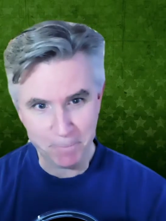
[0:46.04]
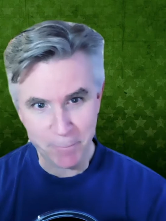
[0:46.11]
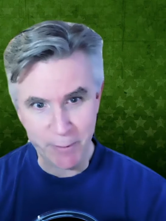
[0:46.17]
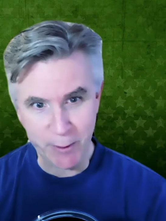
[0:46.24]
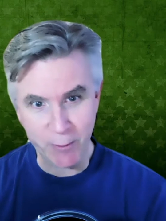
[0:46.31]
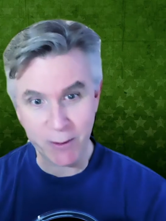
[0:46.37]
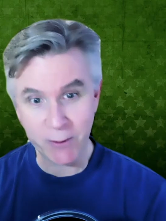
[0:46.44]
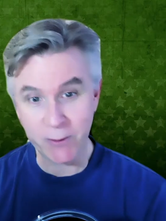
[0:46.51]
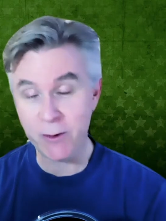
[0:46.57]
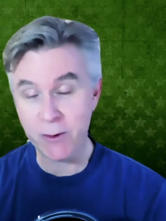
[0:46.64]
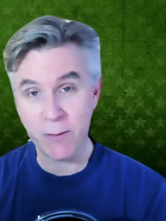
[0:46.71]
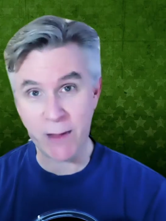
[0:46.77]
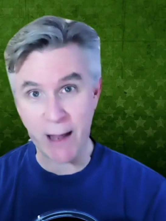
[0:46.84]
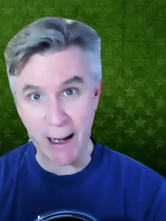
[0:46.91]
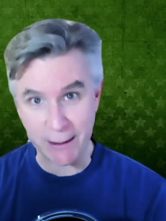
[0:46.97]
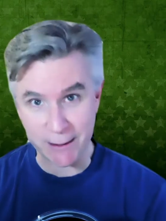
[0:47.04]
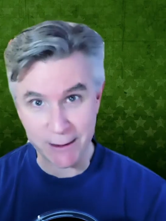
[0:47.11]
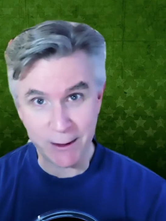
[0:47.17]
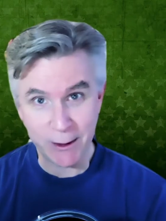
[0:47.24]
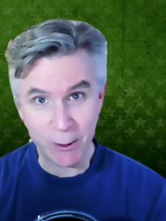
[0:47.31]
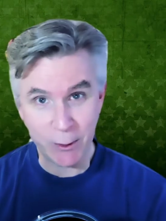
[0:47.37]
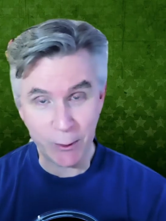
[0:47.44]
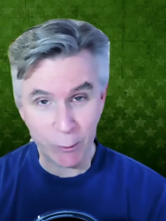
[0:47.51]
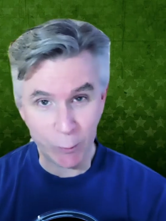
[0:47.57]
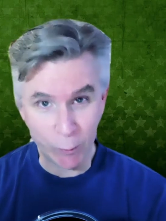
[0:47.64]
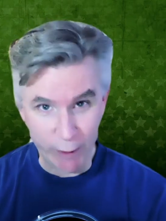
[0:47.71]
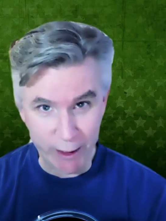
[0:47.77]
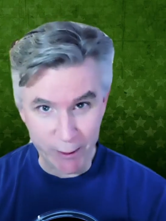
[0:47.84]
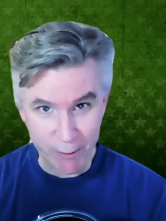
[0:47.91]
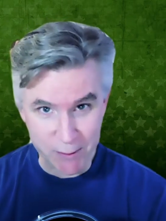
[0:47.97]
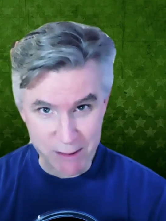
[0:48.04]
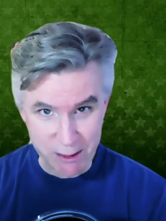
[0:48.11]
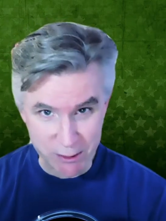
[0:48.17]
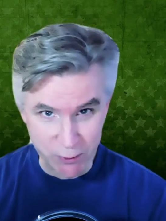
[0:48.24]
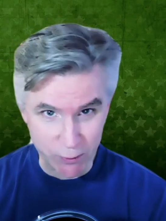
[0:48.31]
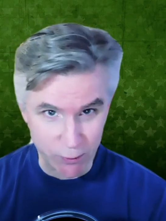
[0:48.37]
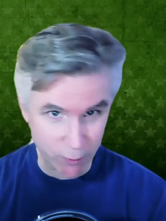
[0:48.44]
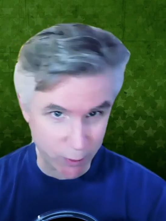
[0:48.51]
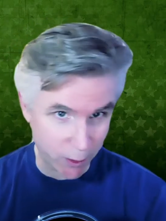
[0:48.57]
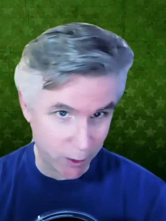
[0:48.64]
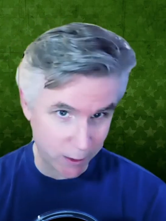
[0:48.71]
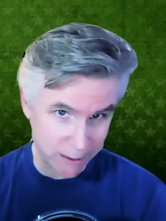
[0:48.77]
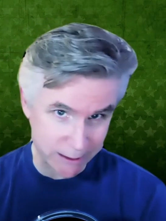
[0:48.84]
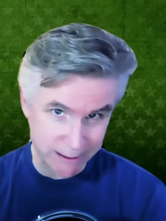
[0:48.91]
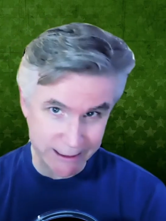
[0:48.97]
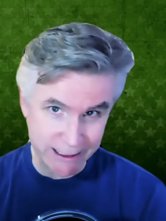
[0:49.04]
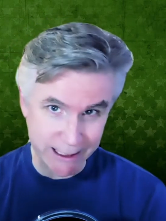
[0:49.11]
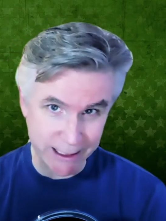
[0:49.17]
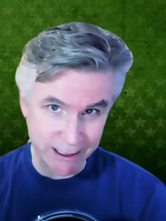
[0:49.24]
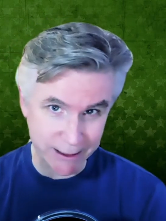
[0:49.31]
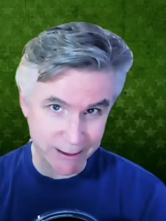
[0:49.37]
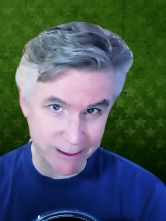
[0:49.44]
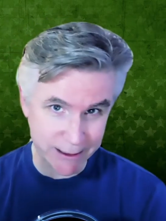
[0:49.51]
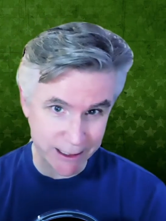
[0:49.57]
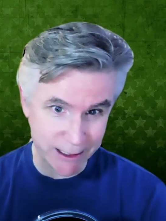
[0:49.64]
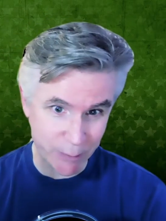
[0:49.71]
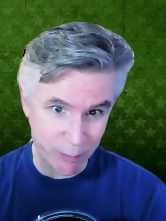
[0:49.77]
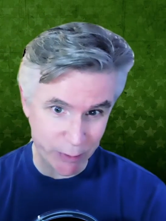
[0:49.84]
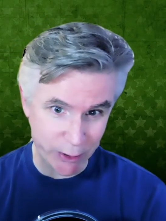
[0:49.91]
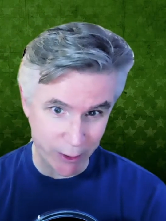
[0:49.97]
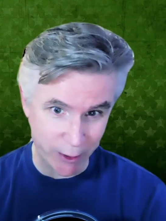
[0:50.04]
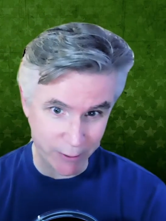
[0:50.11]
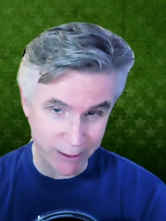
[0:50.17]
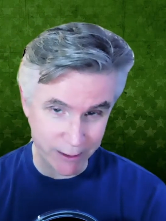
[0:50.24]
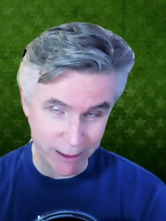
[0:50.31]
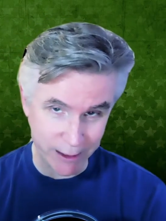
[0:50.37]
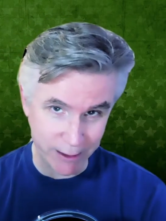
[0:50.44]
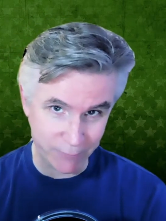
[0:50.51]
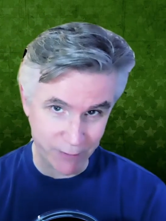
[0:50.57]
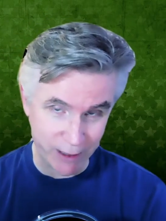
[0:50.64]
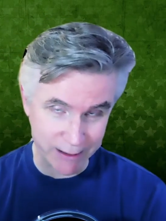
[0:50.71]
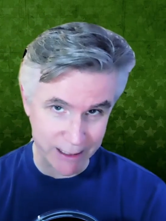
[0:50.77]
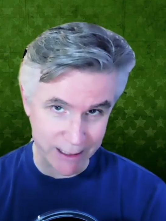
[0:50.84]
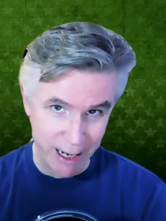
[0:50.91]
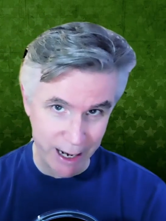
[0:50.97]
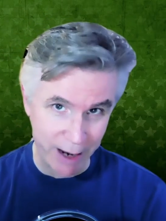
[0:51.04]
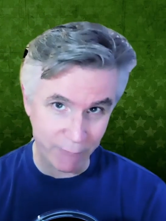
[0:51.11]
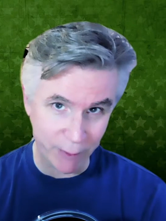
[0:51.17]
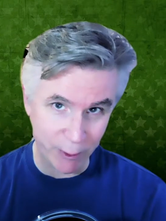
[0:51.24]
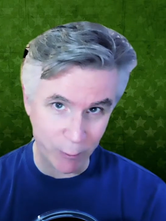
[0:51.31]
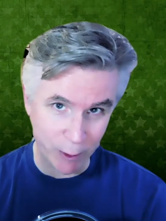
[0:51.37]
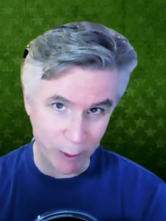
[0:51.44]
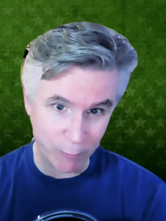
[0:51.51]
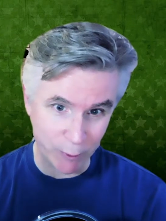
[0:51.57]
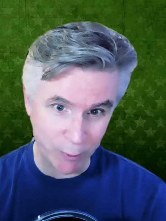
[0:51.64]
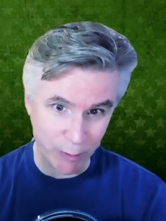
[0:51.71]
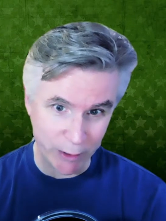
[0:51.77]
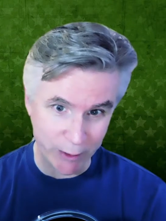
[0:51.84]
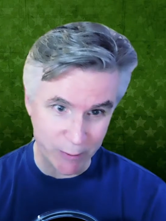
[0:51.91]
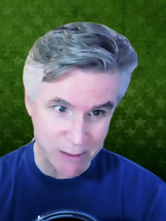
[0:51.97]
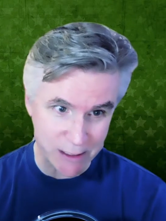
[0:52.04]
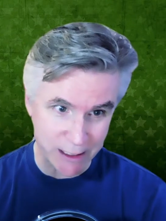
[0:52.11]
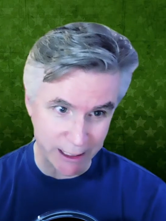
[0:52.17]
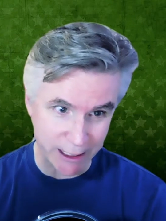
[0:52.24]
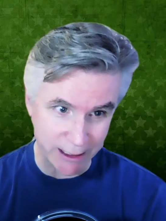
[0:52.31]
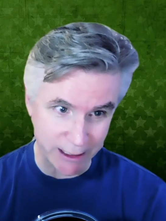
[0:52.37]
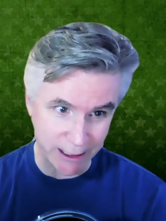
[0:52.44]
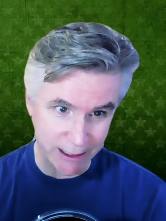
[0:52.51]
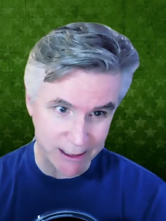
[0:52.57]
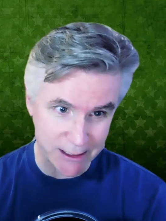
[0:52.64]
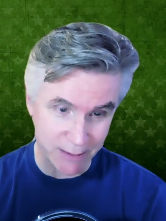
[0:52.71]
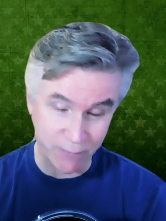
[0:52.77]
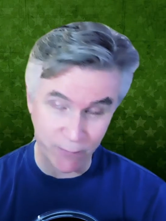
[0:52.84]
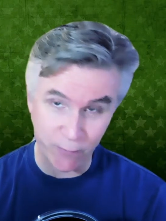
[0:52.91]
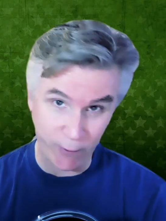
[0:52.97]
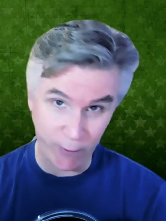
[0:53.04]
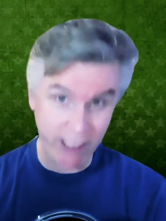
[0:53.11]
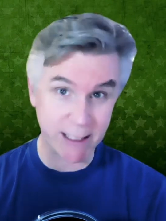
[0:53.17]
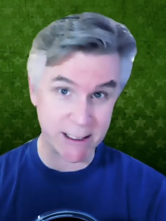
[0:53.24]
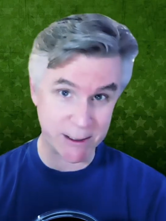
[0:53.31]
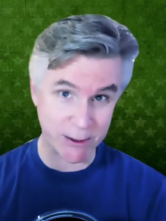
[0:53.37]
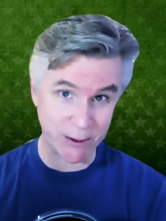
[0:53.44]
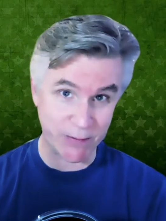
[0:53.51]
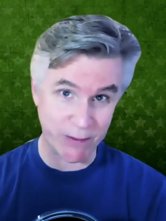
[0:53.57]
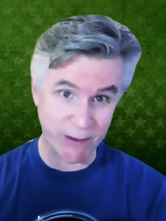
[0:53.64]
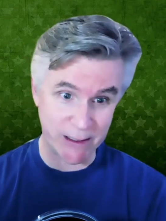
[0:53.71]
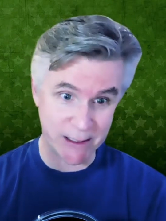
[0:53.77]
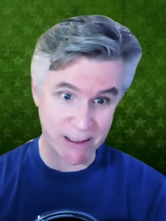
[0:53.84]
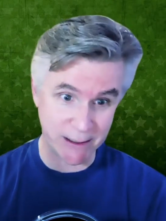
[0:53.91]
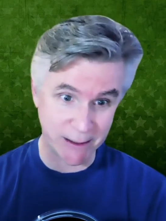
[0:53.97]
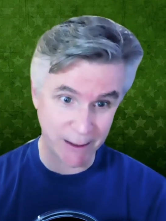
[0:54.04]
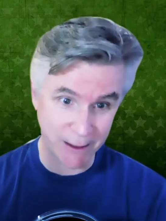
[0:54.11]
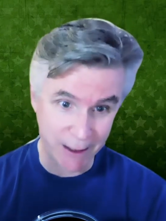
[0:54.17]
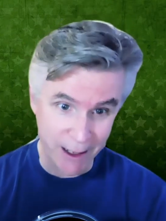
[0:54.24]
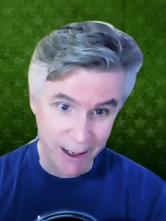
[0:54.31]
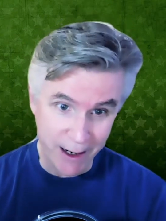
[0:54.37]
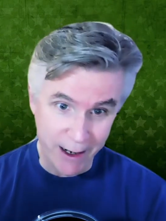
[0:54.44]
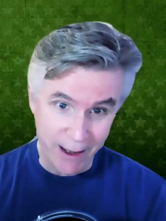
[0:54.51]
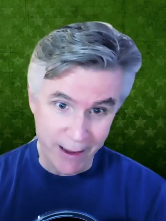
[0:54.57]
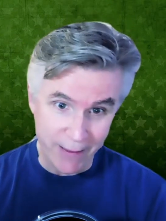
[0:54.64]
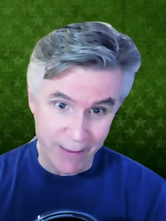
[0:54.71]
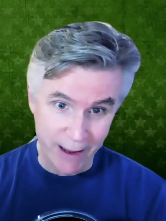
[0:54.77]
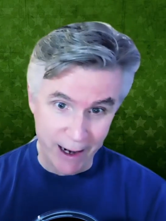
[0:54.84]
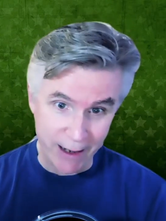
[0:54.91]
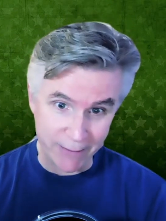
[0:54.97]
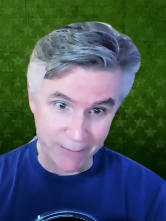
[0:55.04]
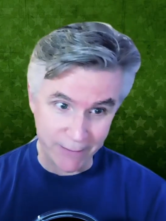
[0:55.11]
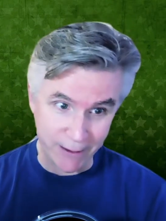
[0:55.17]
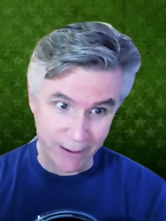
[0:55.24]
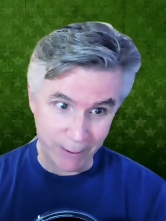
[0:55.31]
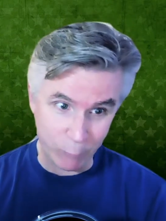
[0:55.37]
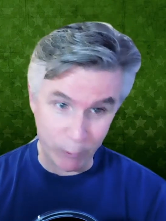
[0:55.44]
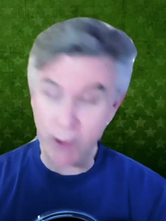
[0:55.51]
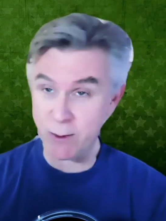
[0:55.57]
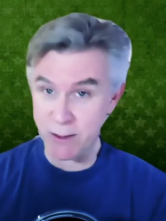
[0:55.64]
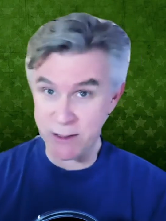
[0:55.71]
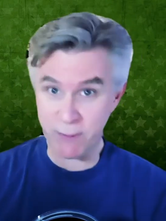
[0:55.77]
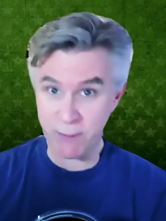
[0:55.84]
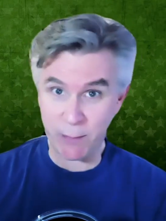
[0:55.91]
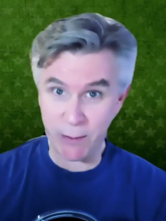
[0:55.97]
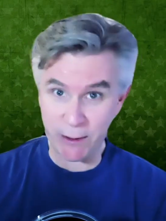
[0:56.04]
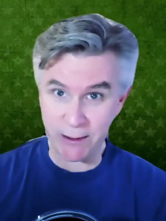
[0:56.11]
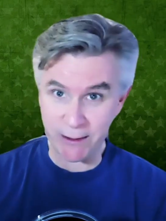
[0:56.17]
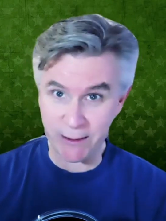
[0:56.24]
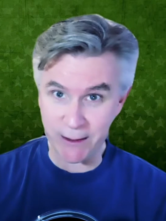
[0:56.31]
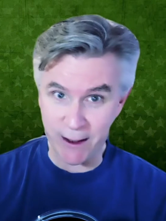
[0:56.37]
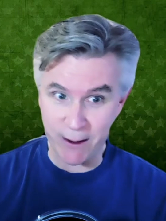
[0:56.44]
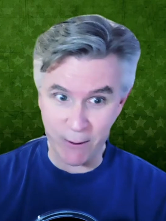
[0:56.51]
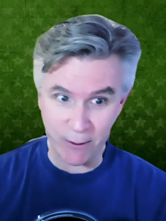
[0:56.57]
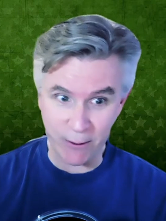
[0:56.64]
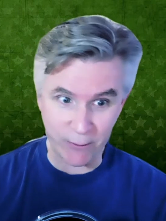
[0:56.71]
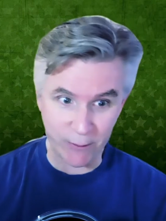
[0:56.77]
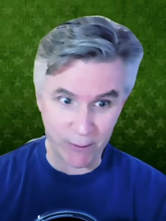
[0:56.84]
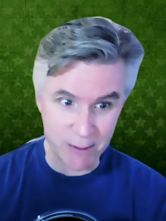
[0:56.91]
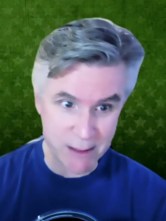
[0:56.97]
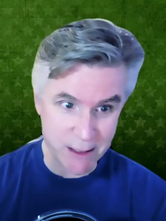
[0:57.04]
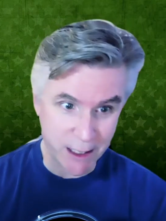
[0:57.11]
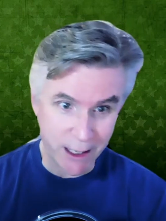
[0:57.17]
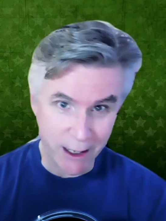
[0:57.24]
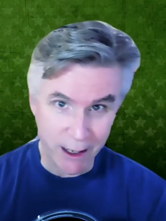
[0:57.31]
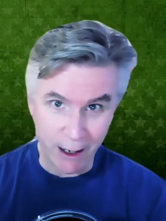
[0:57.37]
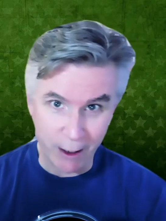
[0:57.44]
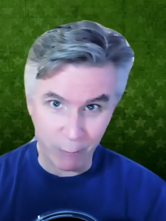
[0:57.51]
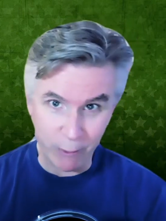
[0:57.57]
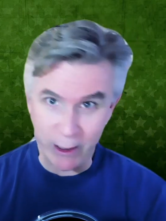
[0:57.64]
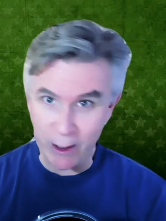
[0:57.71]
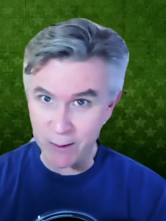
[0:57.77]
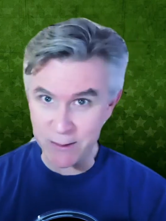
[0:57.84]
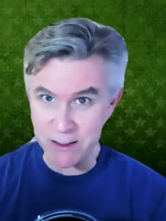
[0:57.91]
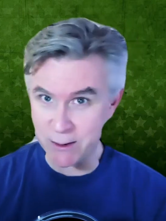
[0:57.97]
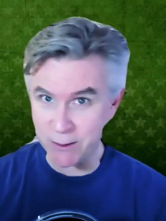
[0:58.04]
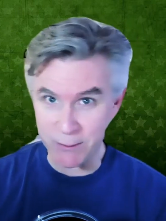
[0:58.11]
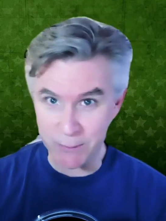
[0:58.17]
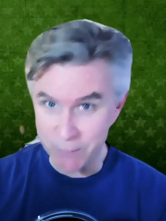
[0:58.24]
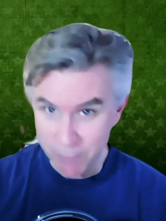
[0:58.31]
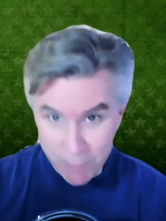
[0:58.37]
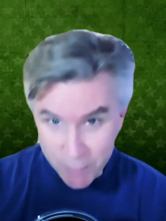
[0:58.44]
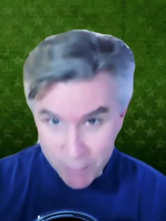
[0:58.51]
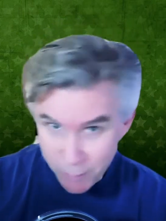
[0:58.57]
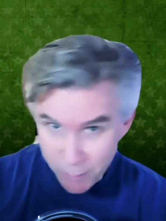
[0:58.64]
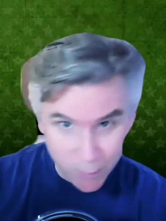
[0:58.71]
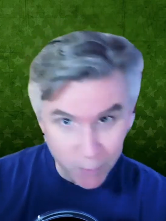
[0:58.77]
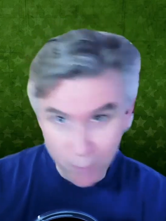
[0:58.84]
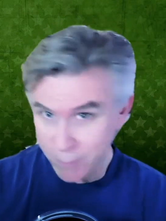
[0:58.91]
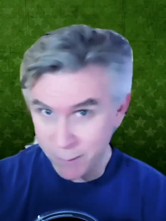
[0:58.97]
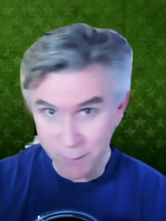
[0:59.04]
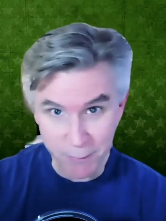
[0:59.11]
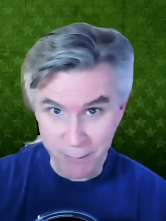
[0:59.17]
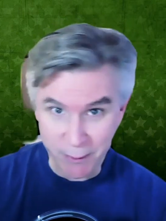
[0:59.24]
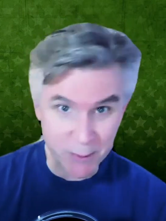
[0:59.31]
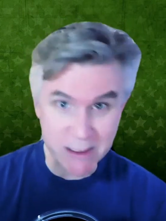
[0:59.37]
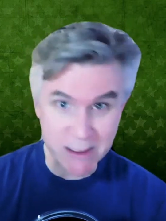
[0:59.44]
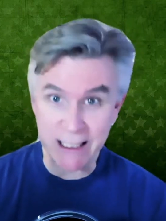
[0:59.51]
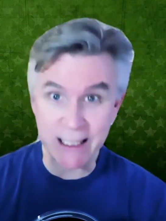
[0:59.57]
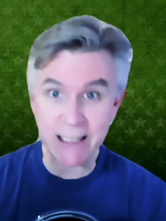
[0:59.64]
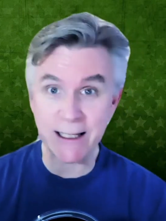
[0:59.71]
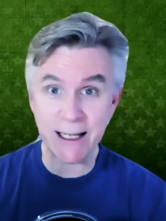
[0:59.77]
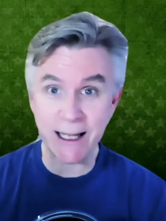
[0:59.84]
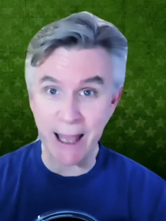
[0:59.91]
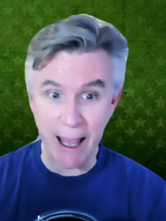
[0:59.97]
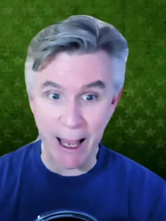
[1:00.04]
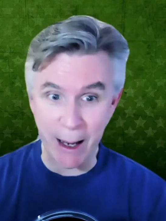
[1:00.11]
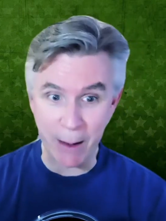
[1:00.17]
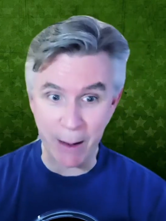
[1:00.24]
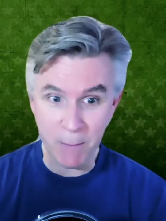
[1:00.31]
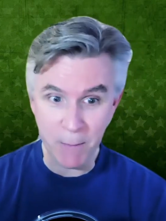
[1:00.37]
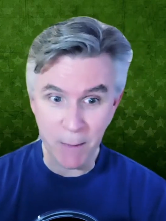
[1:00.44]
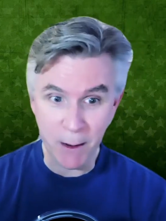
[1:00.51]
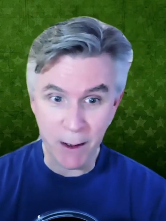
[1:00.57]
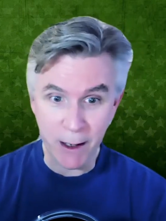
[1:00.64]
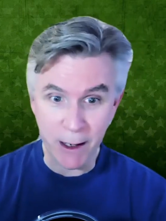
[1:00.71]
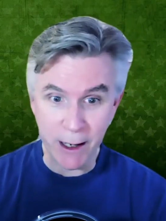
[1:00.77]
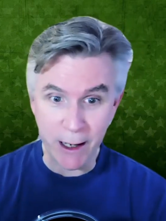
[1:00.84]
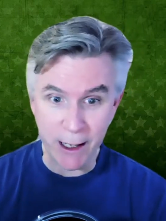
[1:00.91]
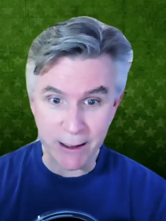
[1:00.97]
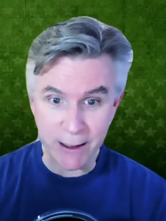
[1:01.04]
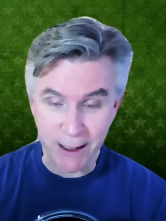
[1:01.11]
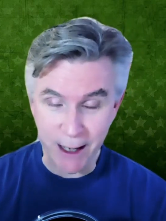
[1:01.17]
You can do that. We use a tool called D&D Beyond. In fact, everyone will be using it. It is a free service that uh, we use for building the characters. Uh, we also use it in the game. It